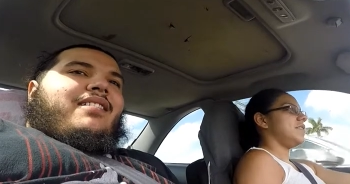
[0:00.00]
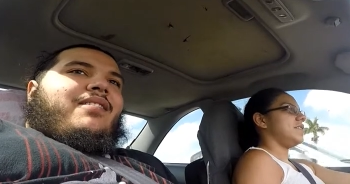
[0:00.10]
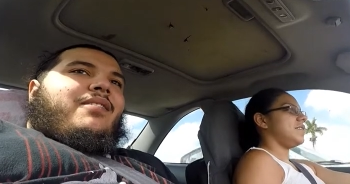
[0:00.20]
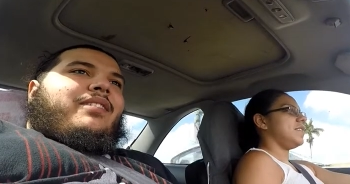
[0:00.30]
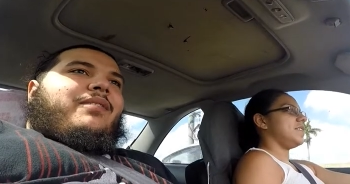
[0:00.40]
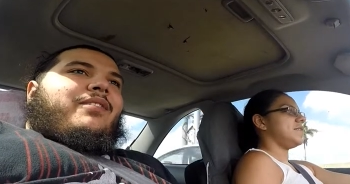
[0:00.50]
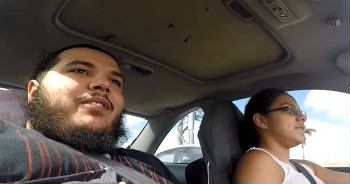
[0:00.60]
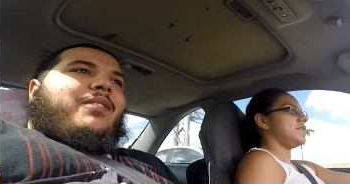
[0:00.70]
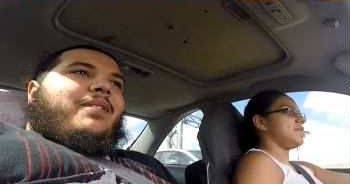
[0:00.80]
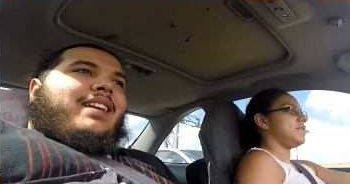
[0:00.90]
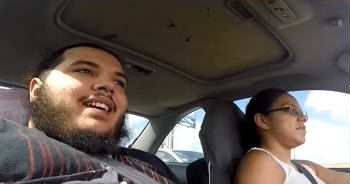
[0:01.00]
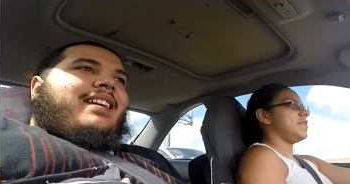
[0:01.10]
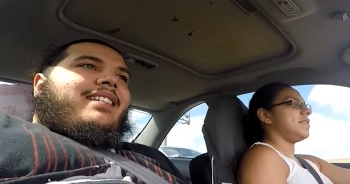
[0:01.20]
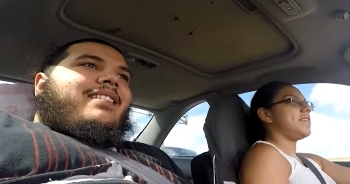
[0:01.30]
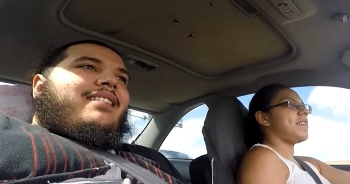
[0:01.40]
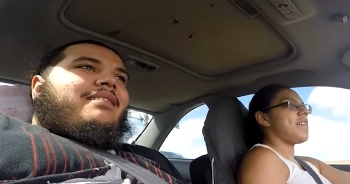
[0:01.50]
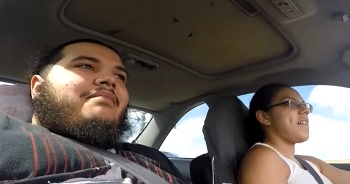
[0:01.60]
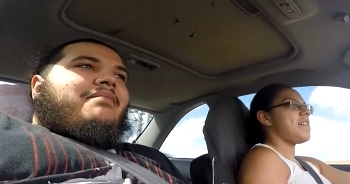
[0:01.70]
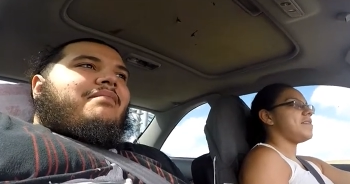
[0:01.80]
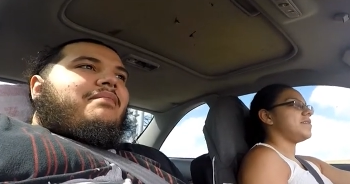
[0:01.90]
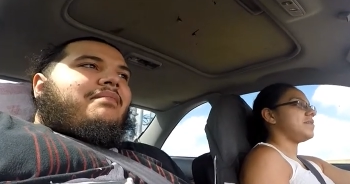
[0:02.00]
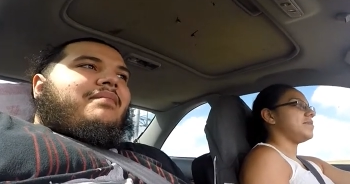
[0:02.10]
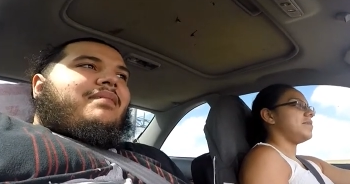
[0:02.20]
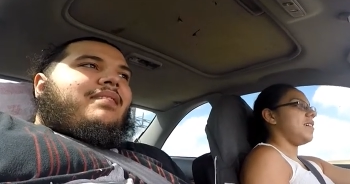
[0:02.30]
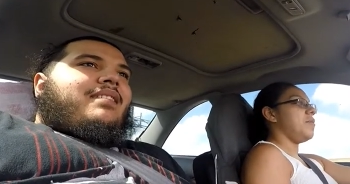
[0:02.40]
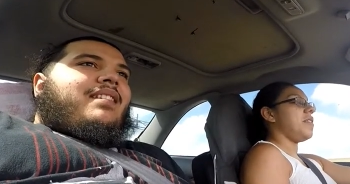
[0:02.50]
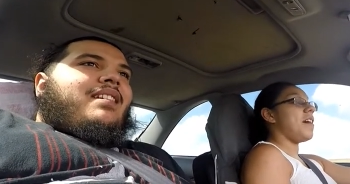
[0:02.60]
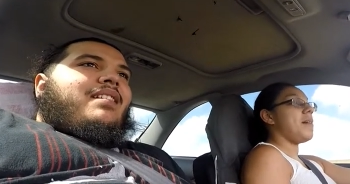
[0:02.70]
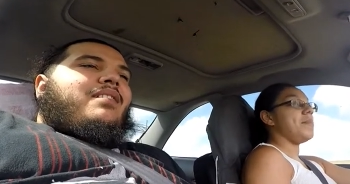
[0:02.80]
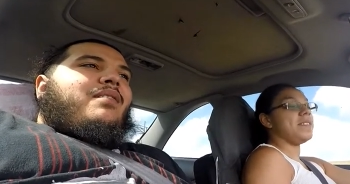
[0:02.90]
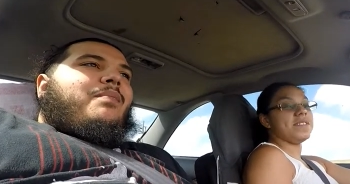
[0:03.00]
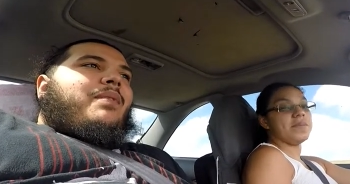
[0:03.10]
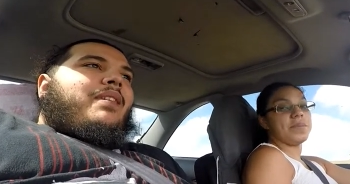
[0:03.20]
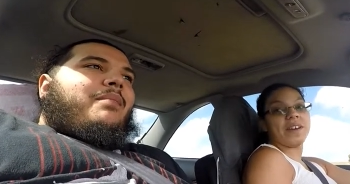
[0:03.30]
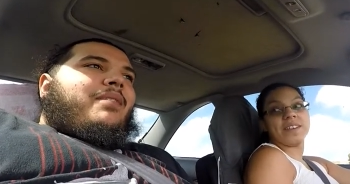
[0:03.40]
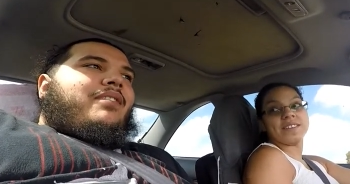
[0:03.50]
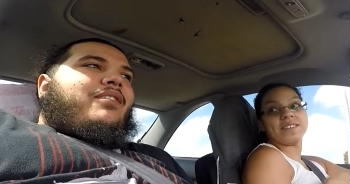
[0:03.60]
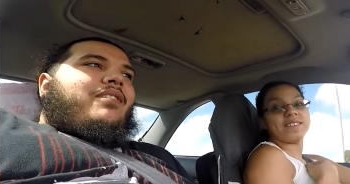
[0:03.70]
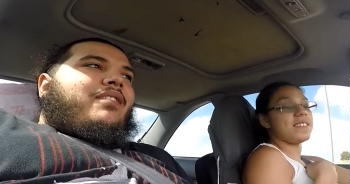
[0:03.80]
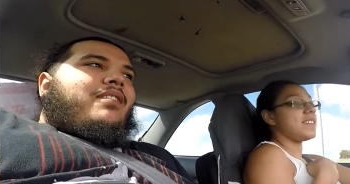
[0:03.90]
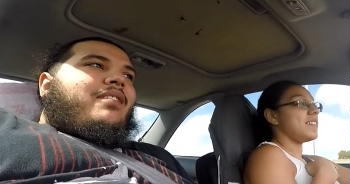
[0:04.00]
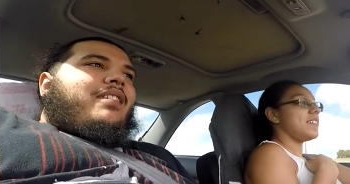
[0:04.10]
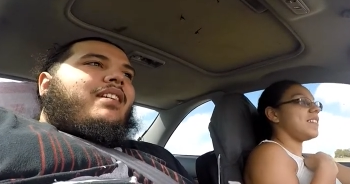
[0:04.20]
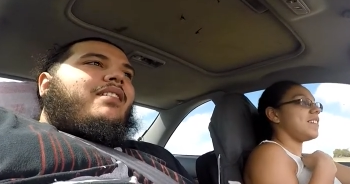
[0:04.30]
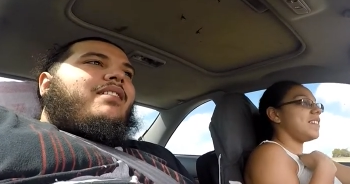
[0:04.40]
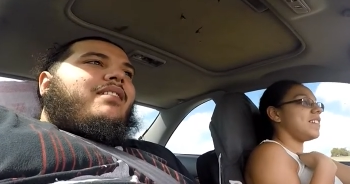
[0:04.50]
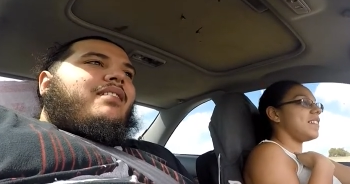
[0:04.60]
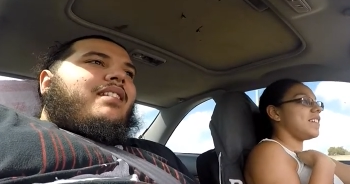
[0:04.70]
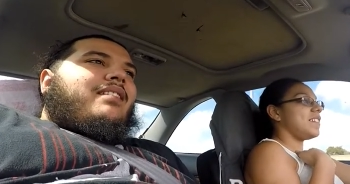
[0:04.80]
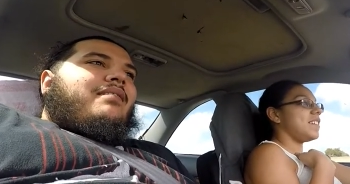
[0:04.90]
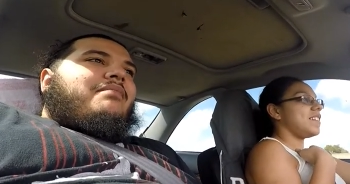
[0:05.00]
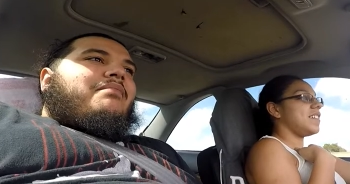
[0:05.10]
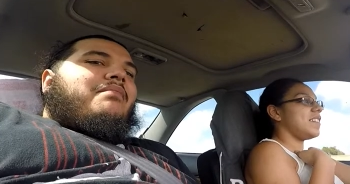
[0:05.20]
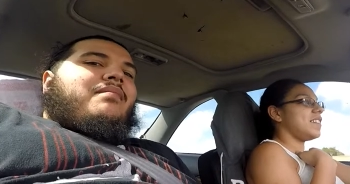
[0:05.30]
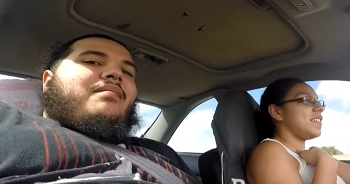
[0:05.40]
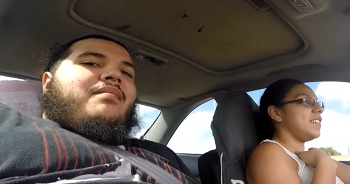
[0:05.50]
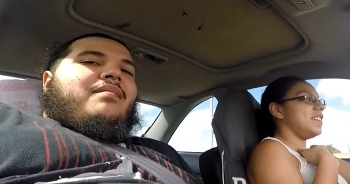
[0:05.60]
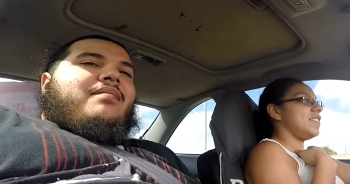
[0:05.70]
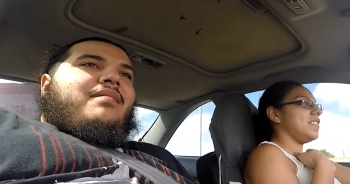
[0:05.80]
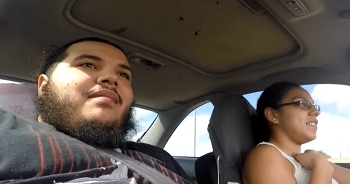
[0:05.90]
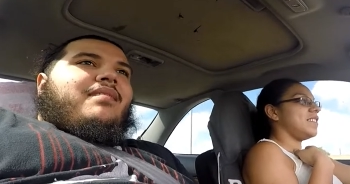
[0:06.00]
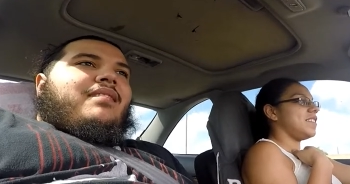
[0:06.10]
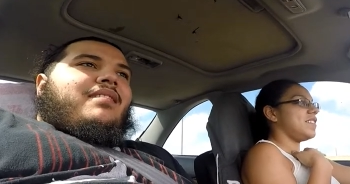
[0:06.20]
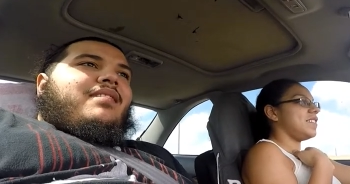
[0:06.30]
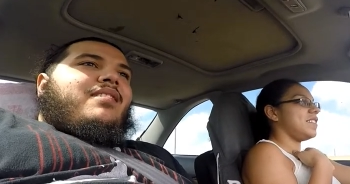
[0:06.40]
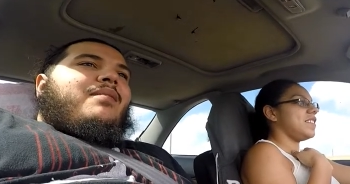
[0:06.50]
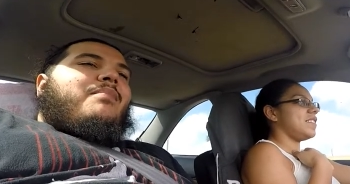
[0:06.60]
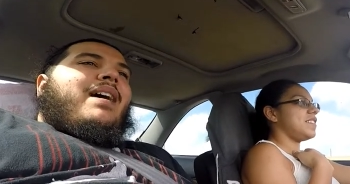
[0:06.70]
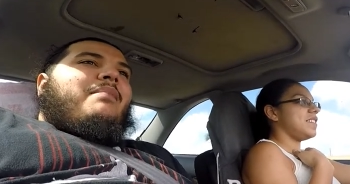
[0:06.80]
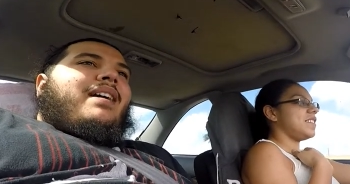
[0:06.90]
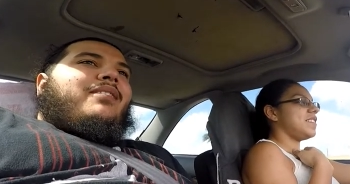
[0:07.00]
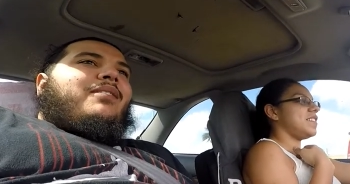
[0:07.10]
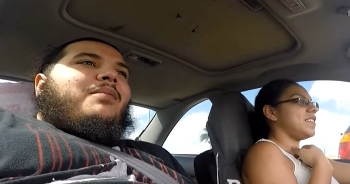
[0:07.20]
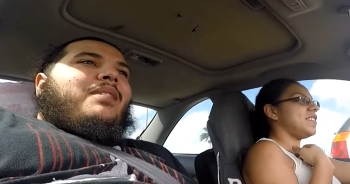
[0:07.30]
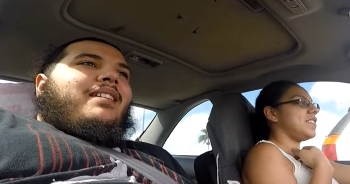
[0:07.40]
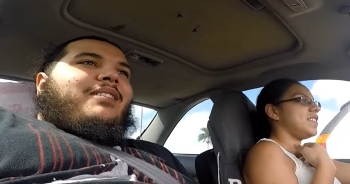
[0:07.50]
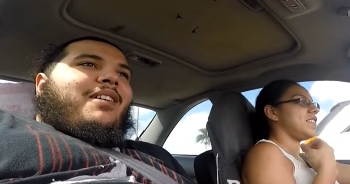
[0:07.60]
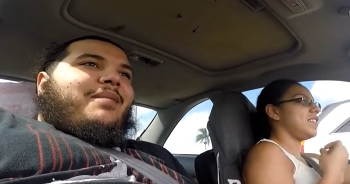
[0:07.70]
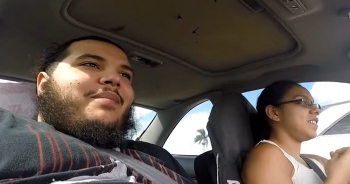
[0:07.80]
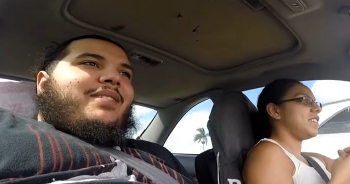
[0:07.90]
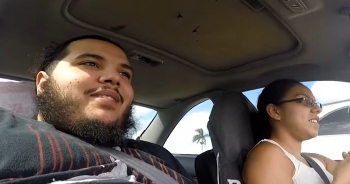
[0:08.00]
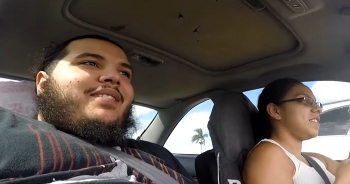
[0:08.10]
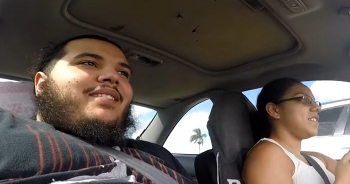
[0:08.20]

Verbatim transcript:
Speaker 1: a whole different storyline. You pretty much you don't hear like uh-huh. Mad Max doesn't really talk much.